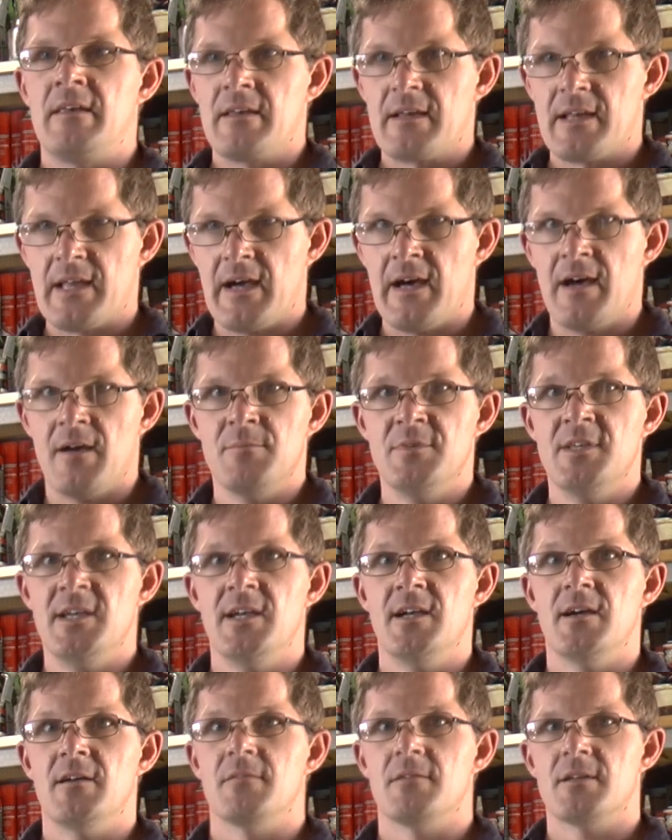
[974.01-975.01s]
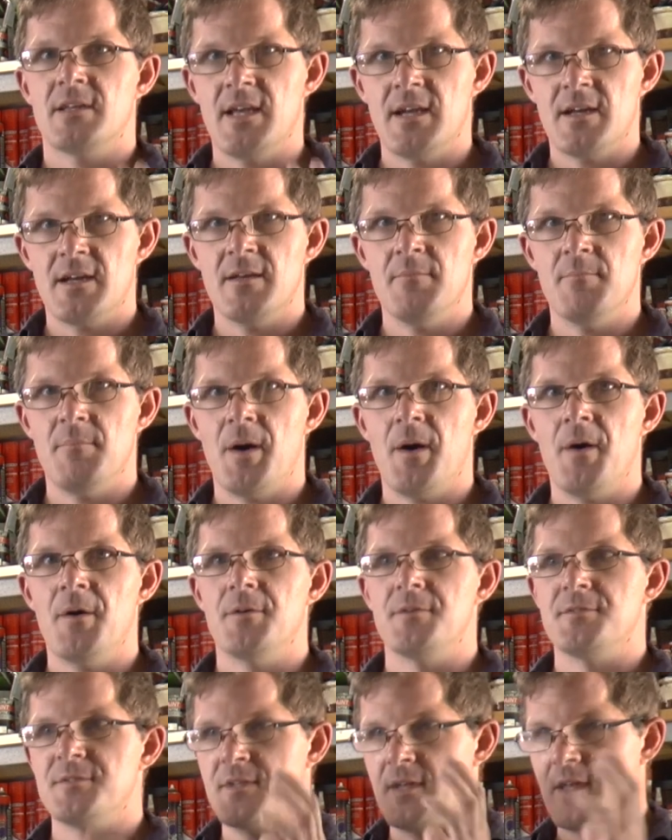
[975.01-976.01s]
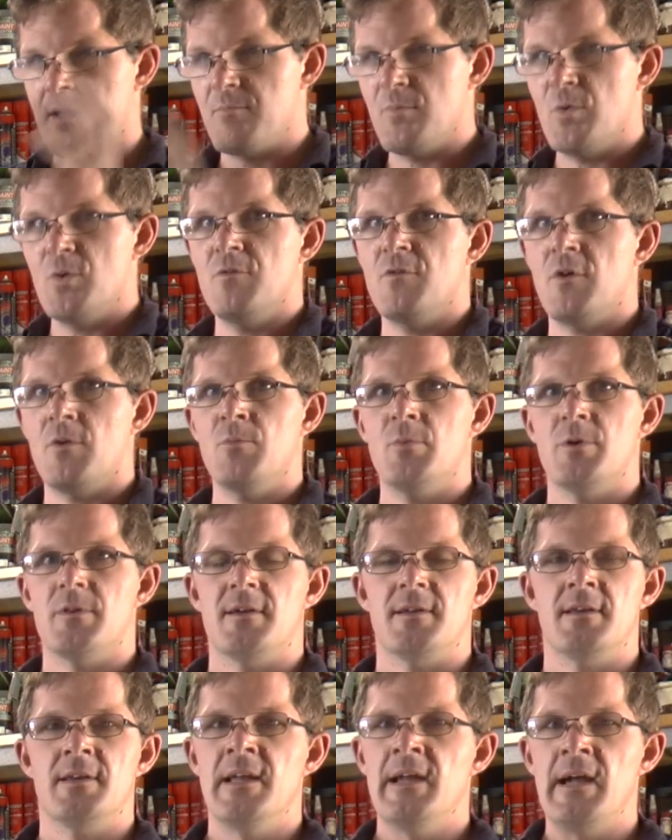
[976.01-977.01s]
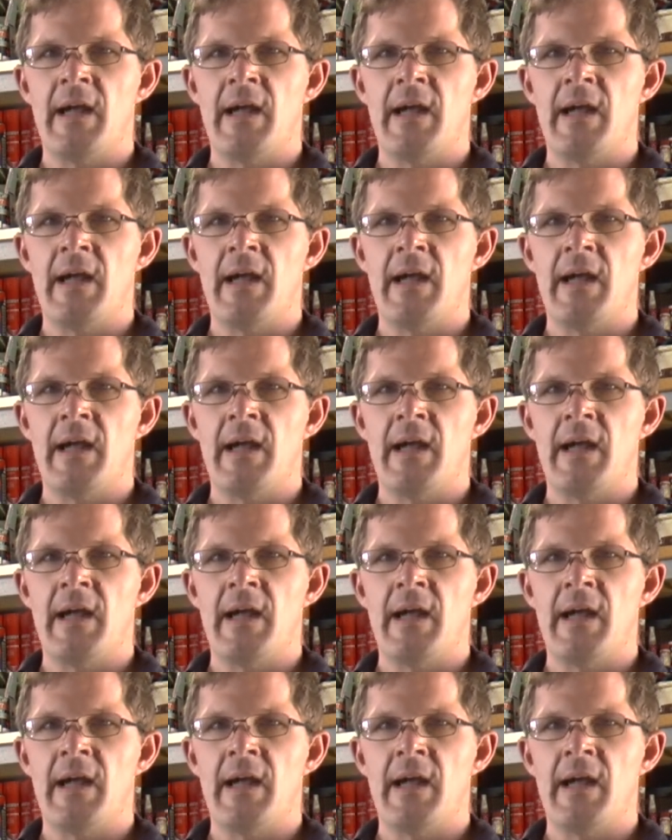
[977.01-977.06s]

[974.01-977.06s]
Calm down, get composed, and move on with it.